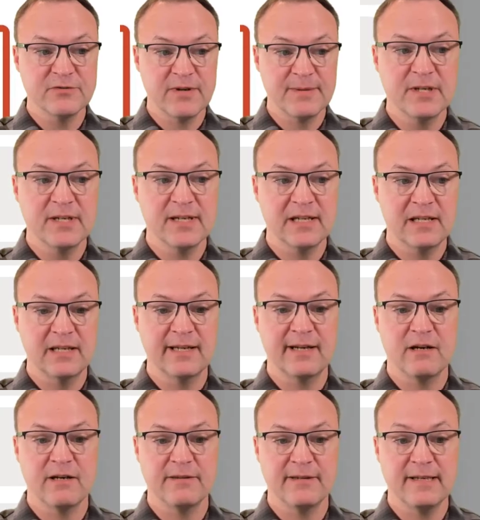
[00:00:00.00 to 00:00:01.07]
So to click
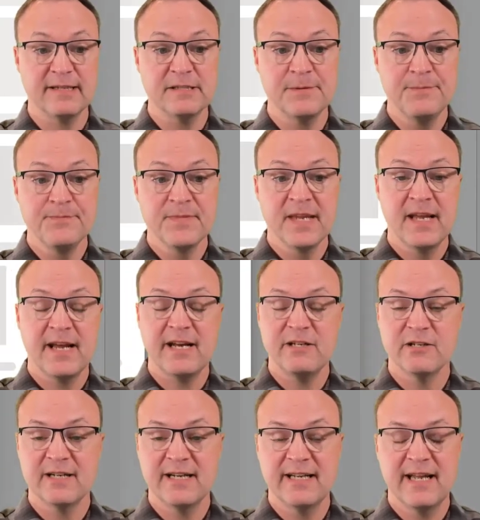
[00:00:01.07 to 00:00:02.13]
on this, and
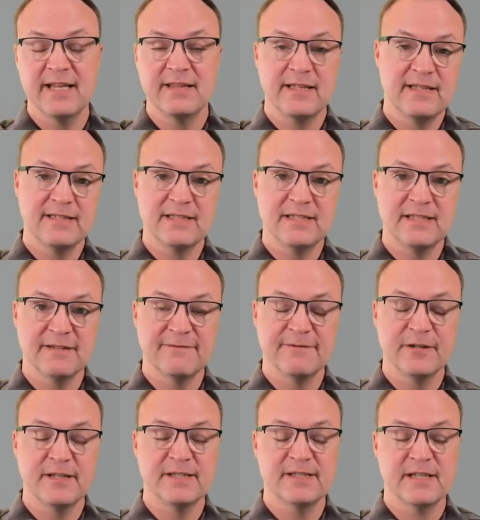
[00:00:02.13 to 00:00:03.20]
you're going to get these
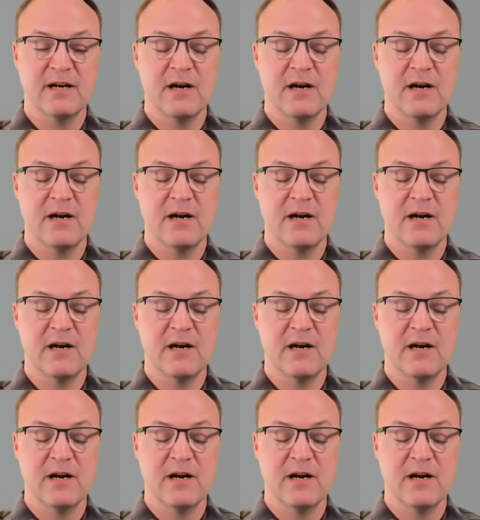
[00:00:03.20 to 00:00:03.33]
different